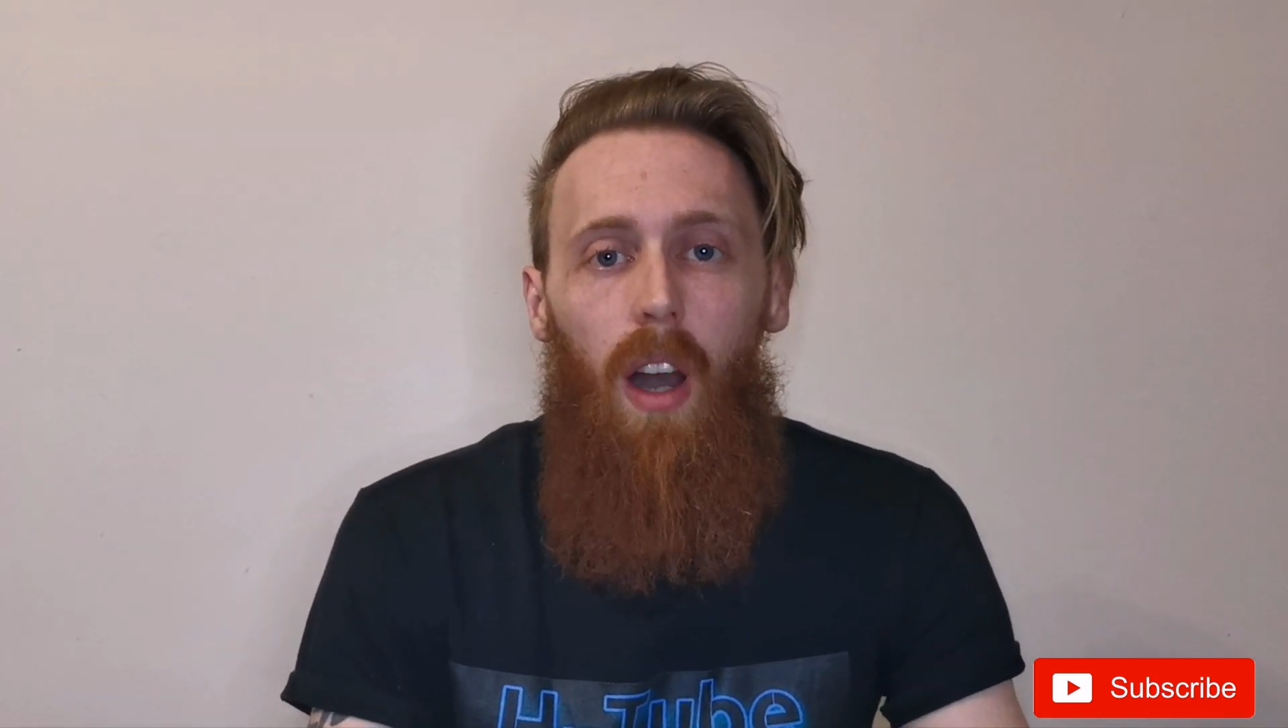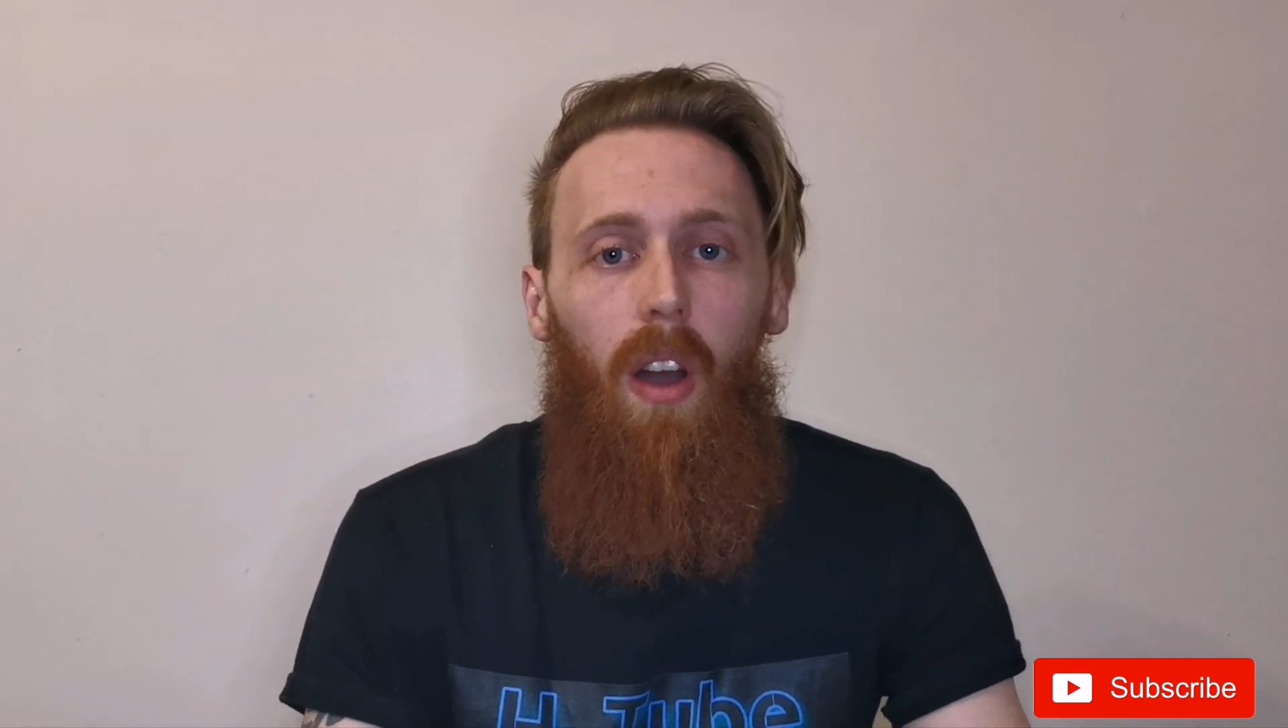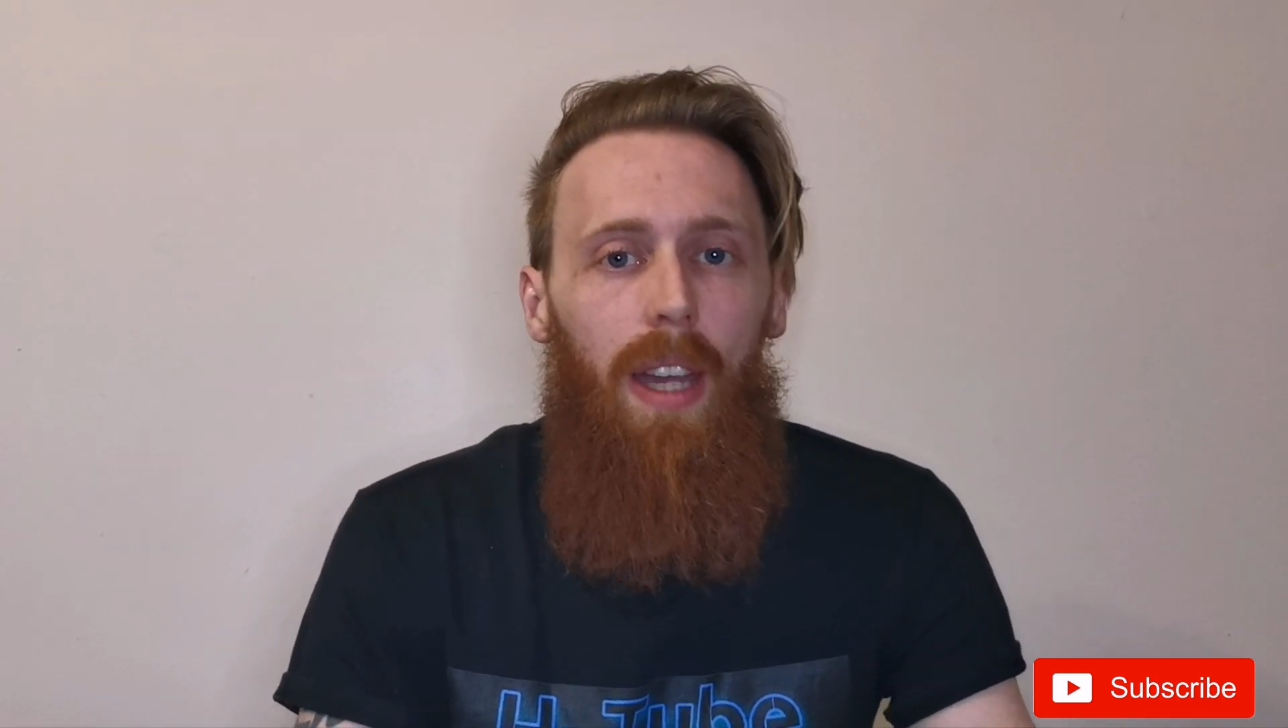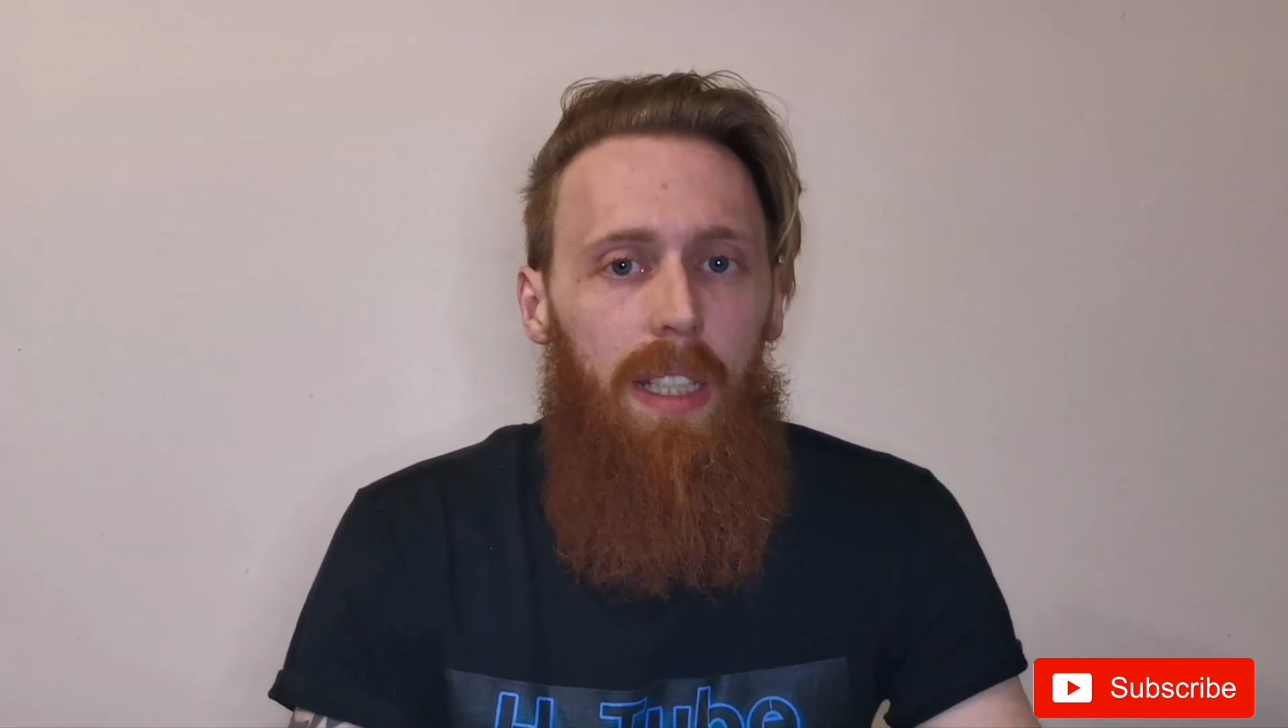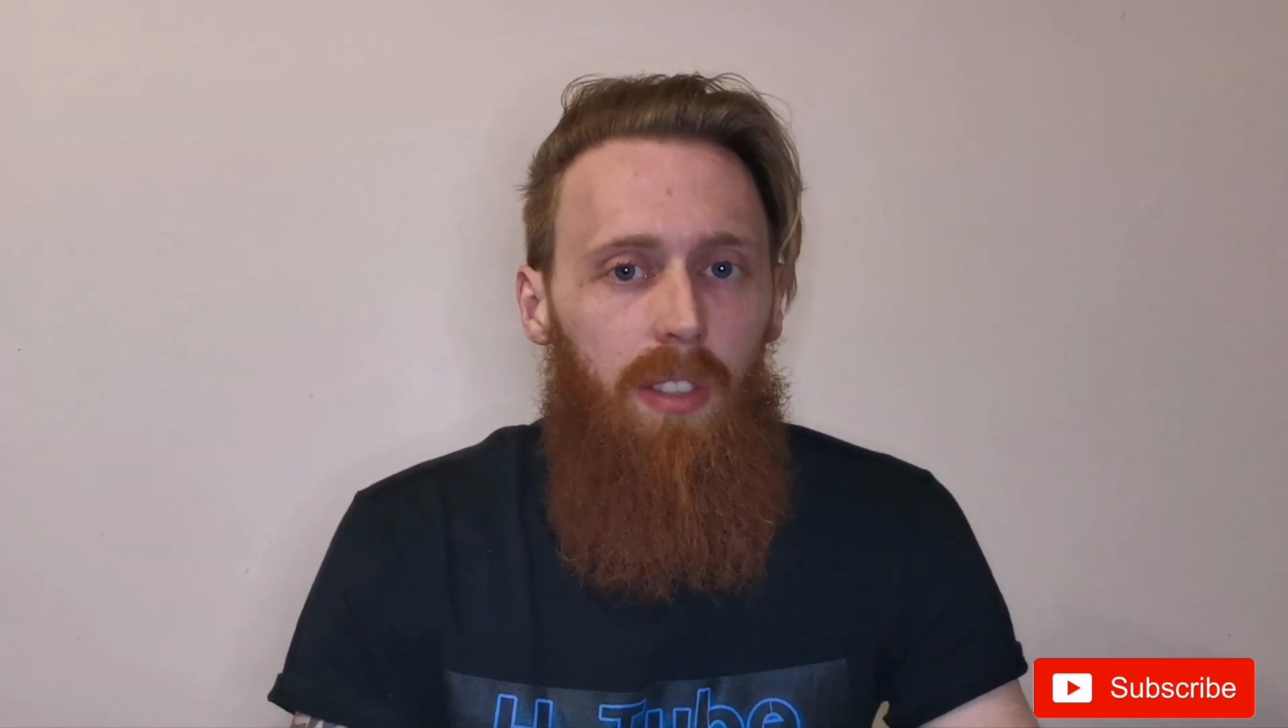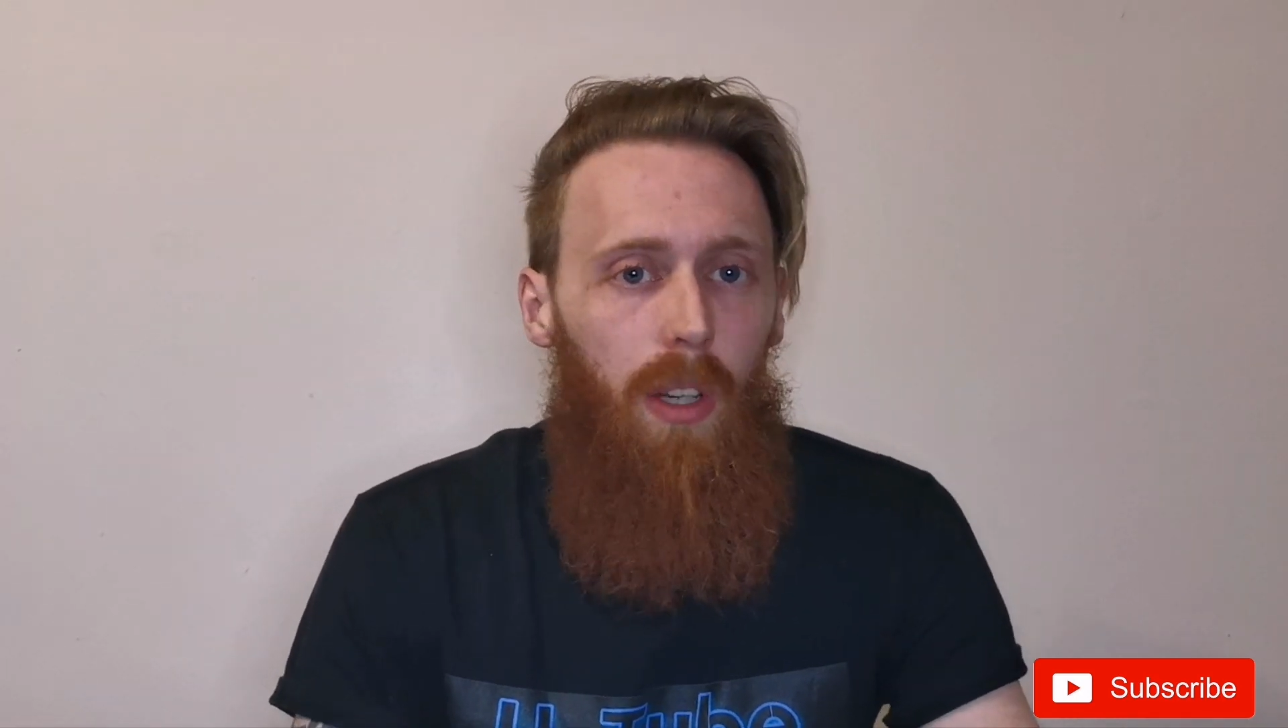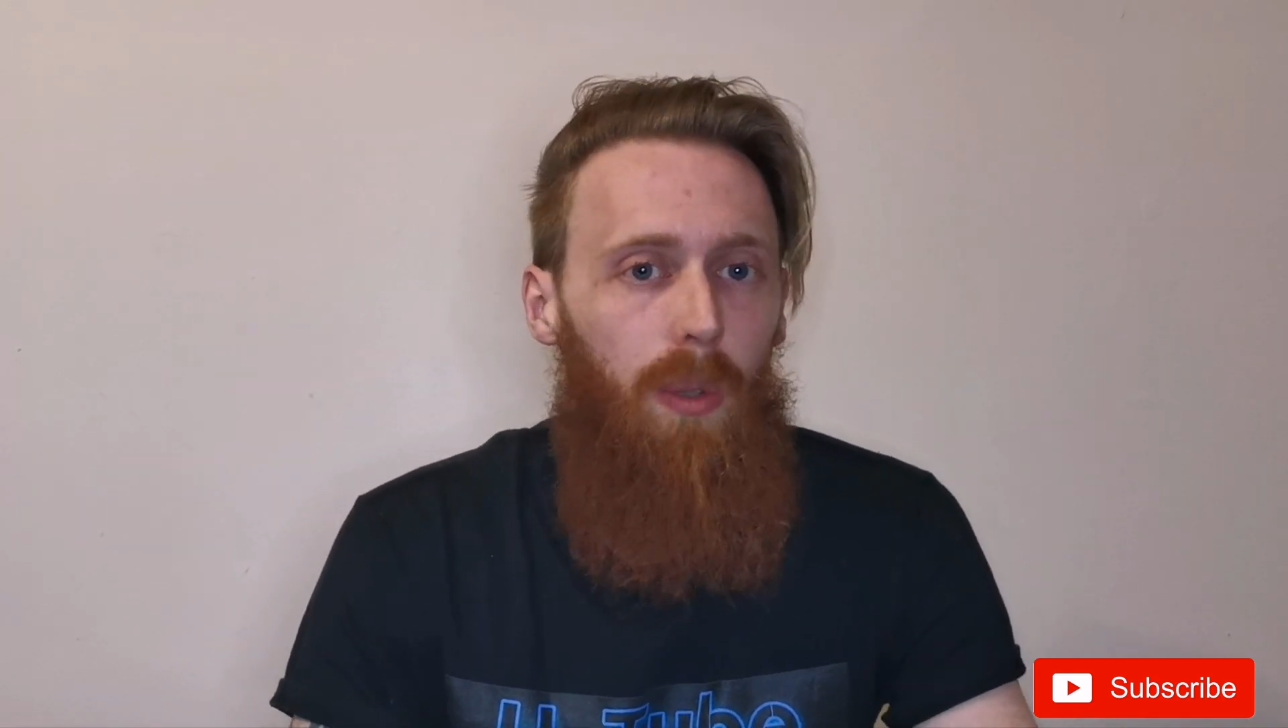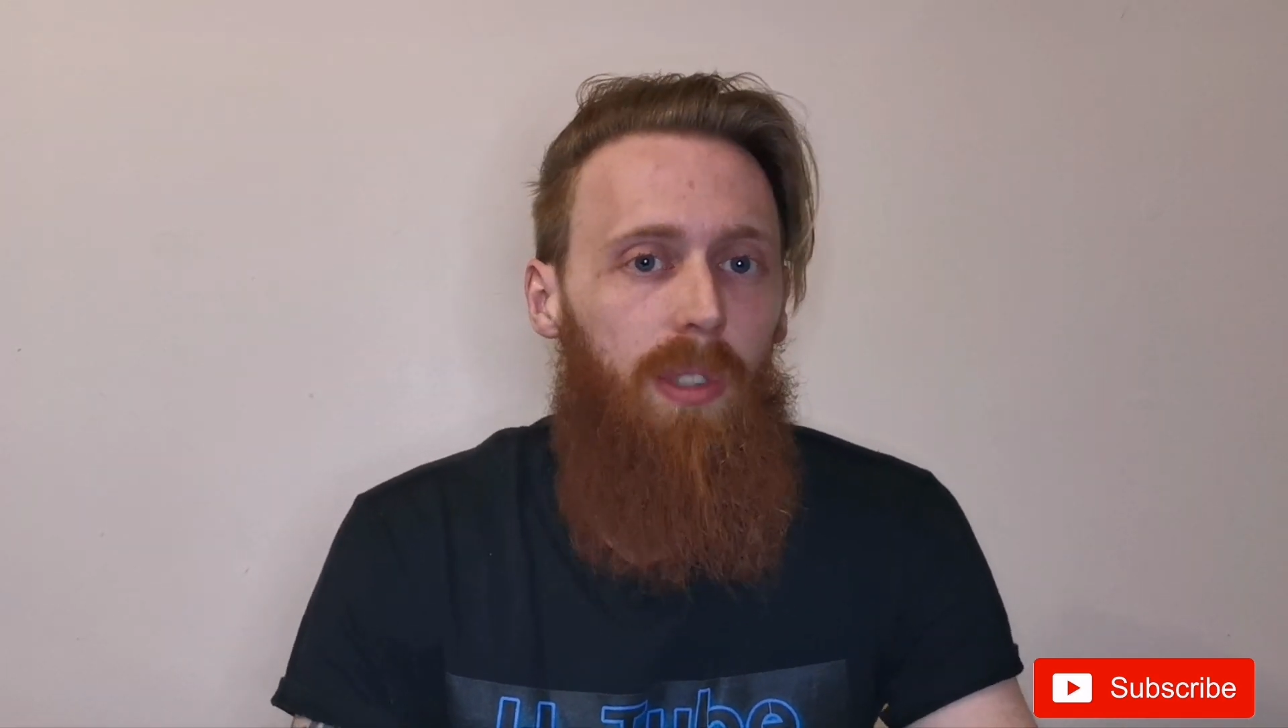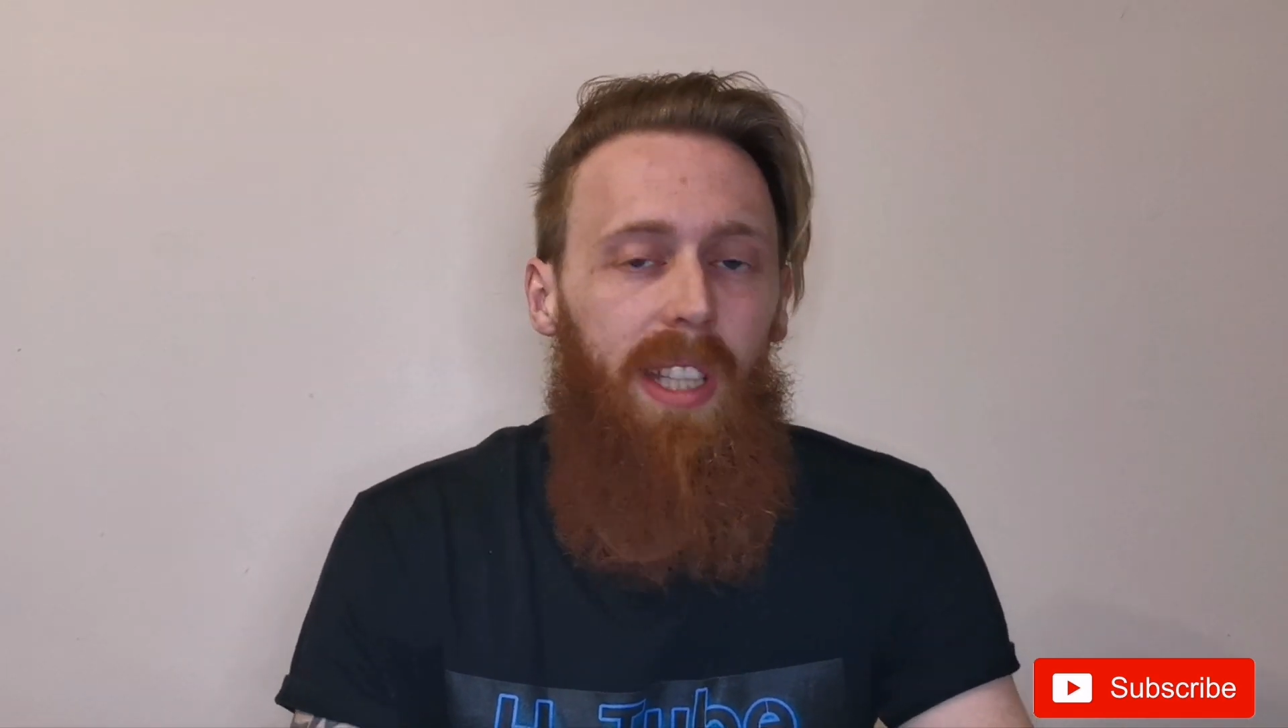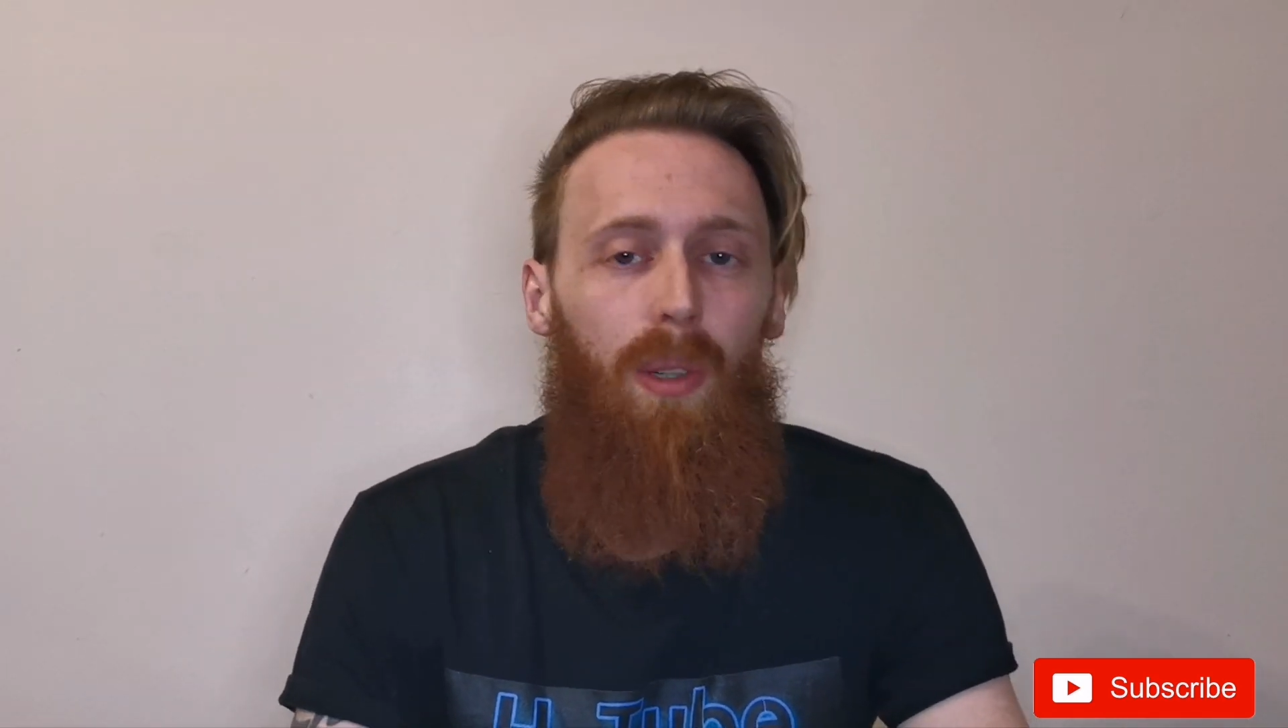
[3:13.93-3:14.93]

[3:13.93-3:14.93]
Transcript: The ISO